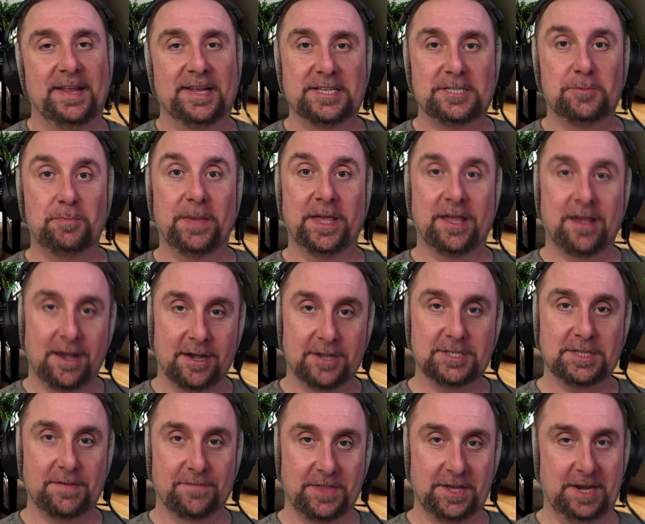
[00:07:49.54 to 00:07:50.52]
is
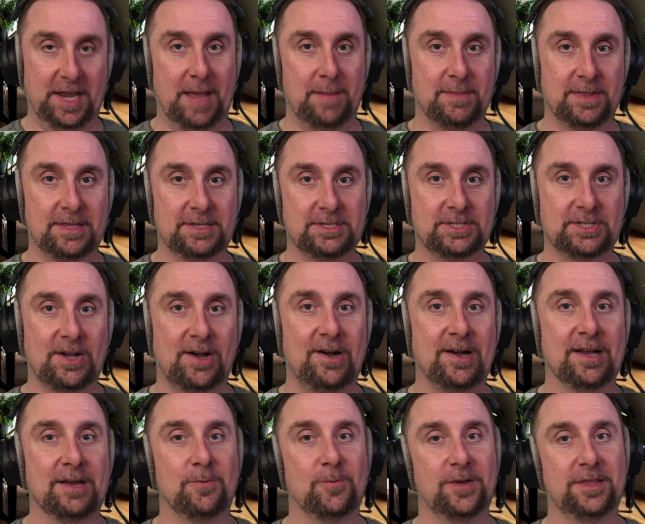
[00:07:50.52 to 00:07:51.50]
because of the name of the
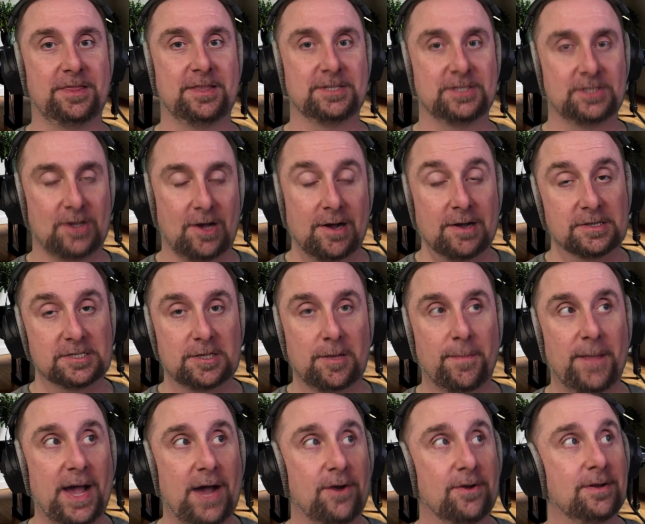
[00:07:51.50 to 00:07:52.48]
song and what the song is
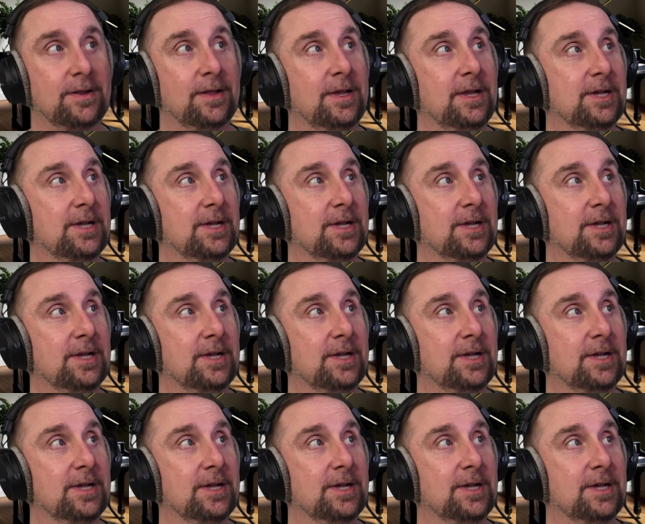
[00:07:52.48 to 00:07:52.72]
about.